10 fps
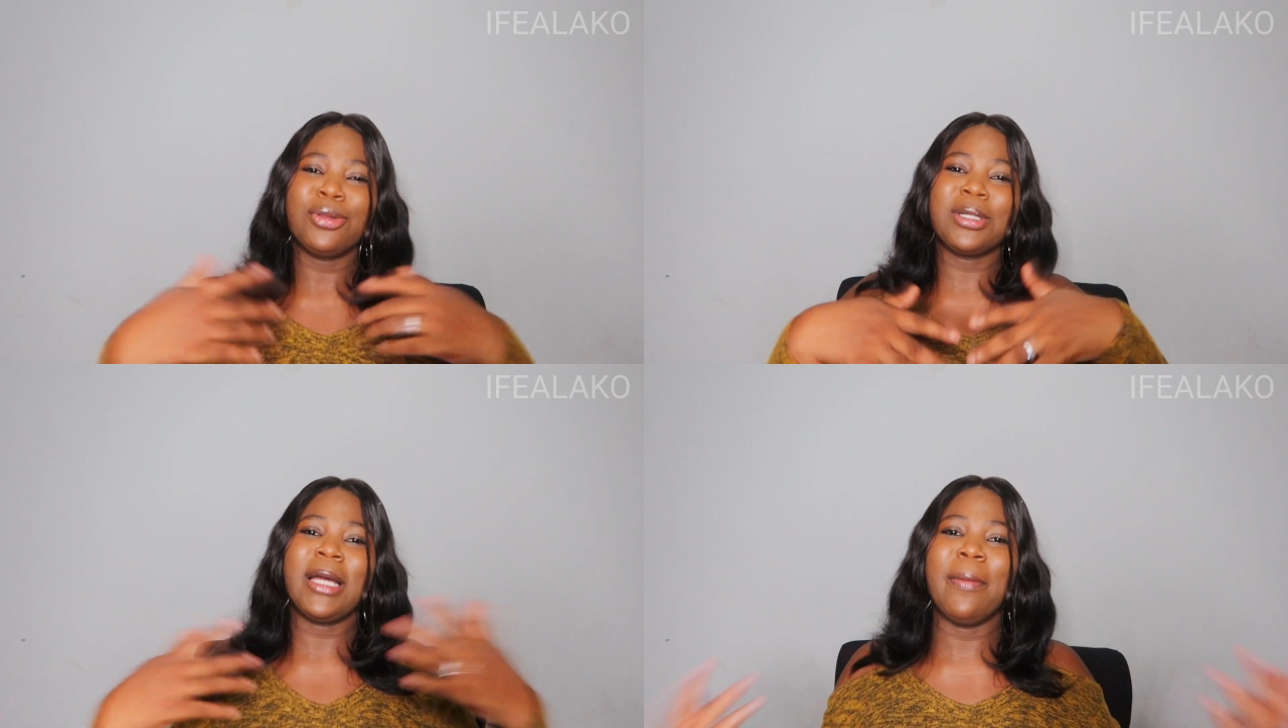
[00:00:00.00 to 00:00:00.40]

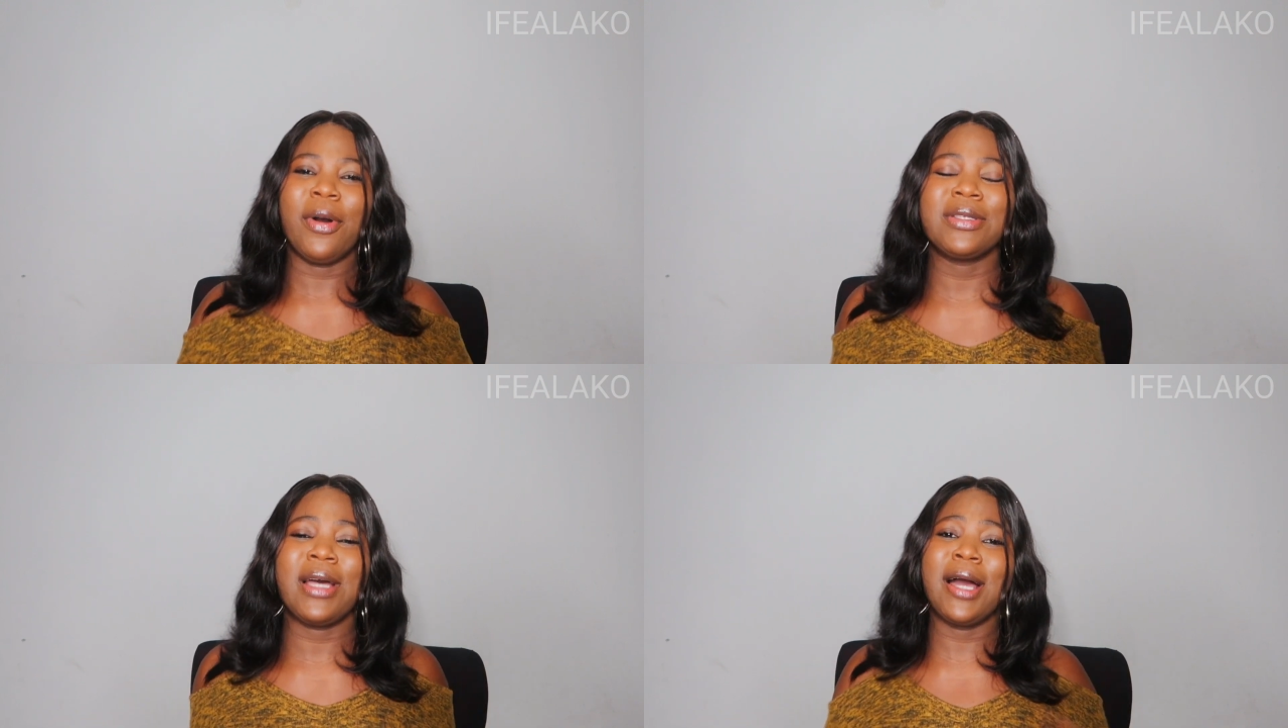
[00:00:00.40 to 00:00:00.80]
talking
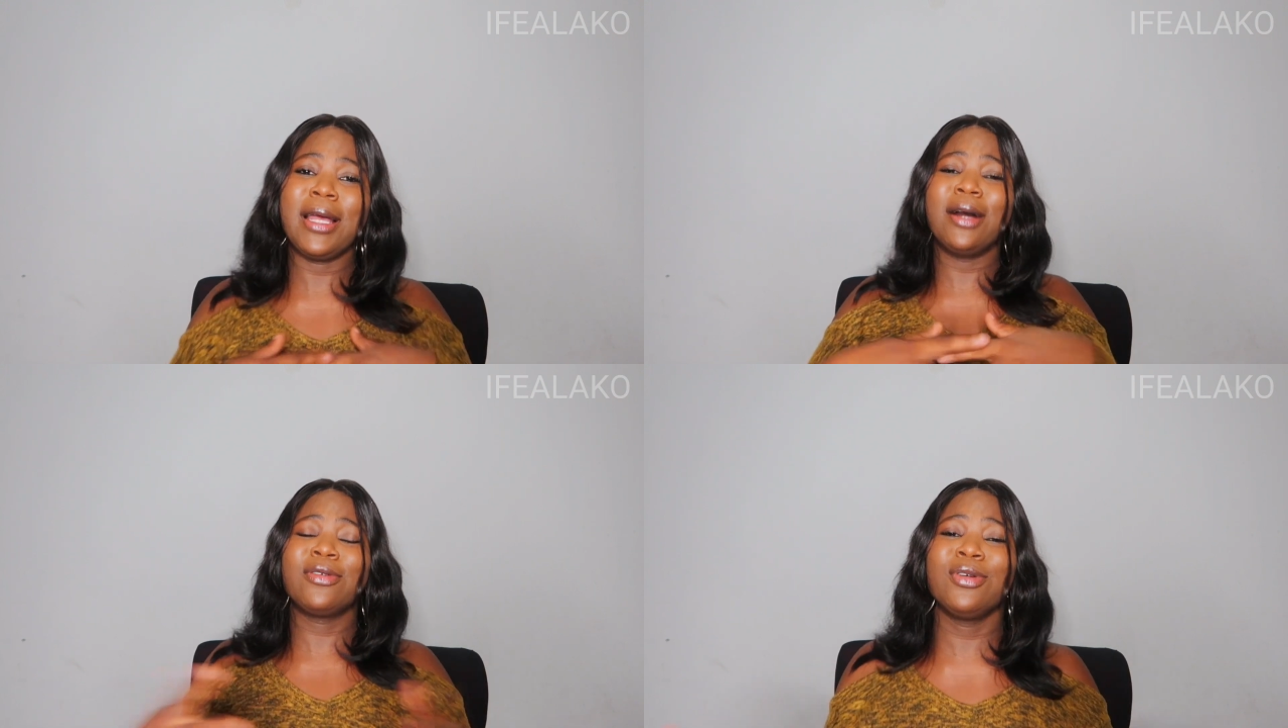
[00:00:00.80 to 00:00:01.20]
about how
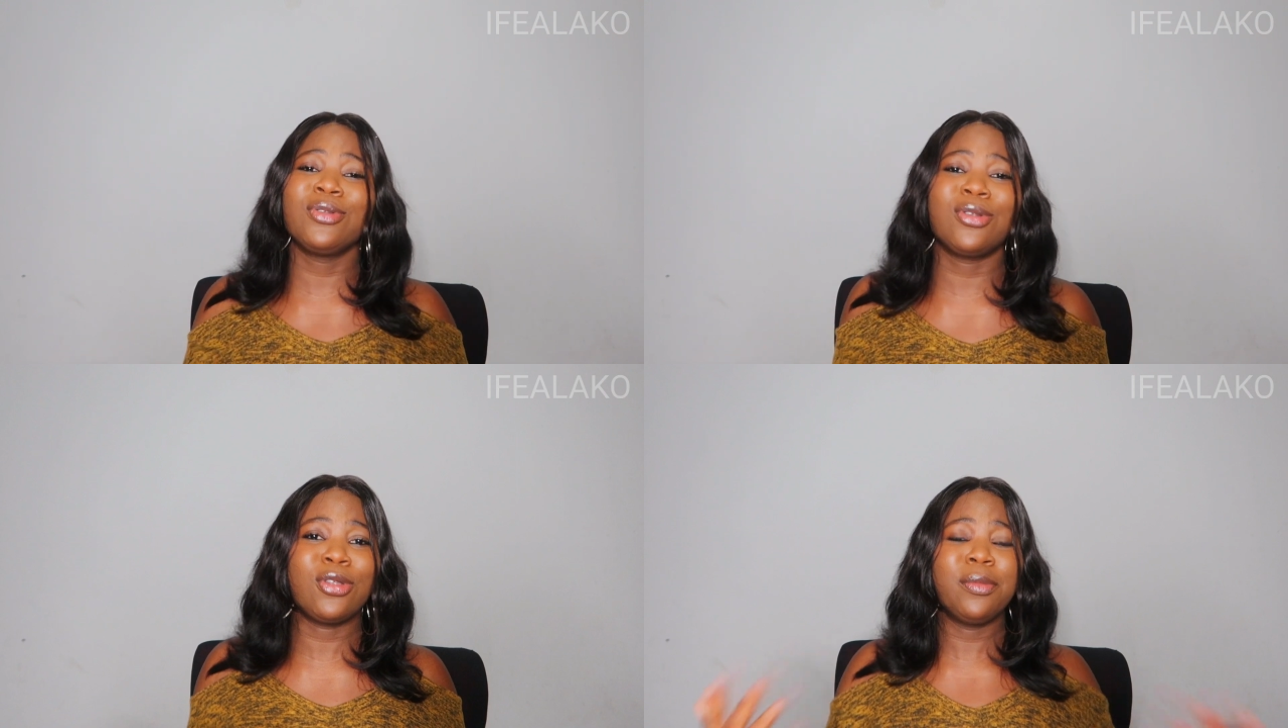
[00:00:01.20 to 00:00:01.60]
you're going to
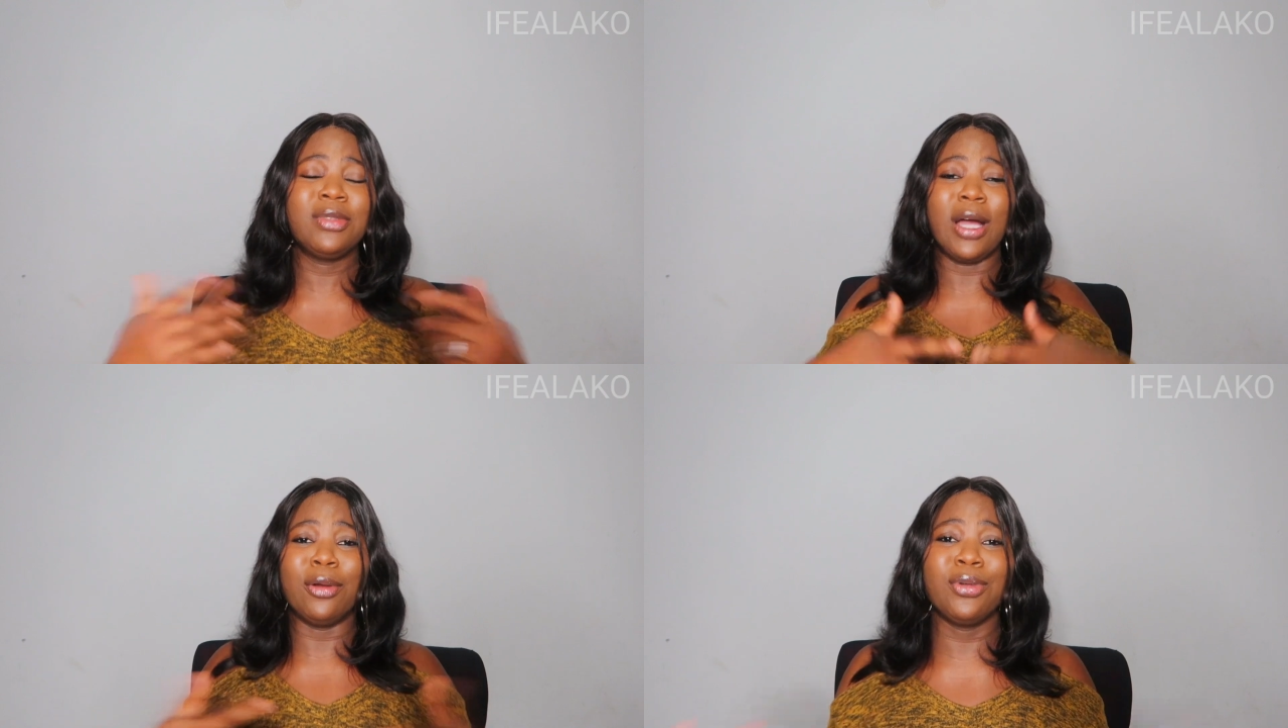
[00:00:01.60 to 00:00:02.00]

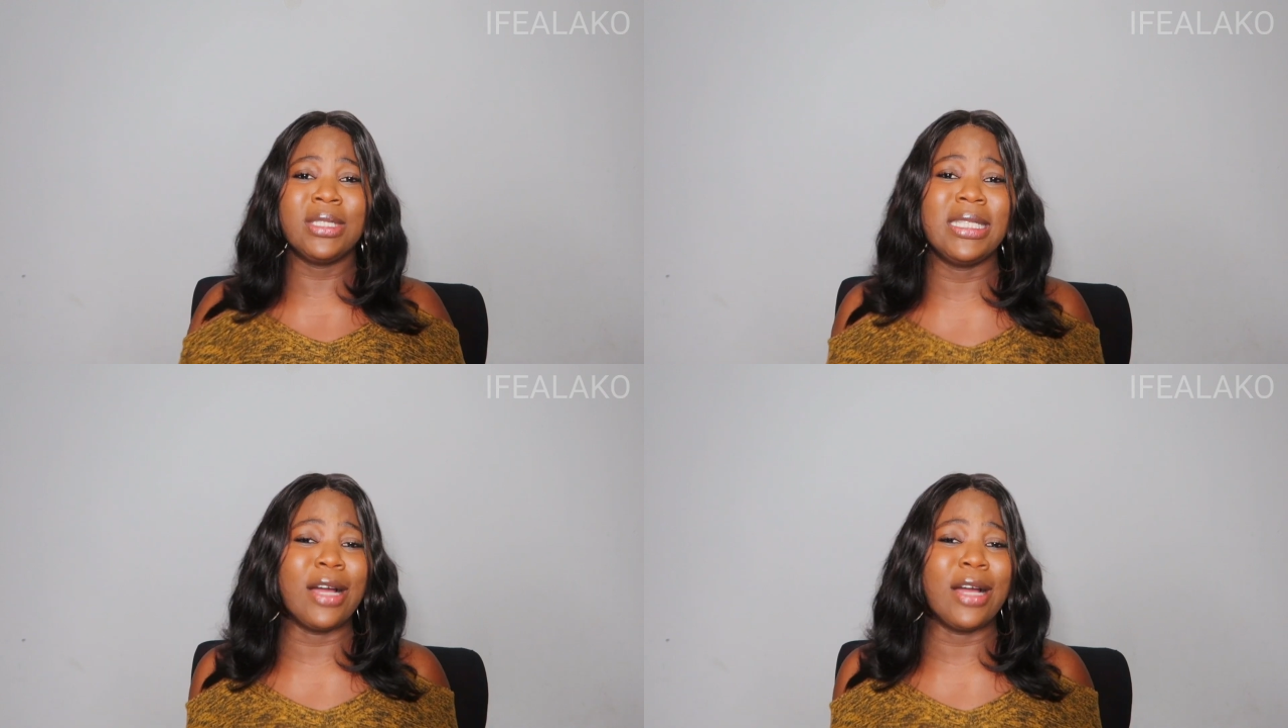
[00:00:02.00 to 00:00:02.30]
stop downloading,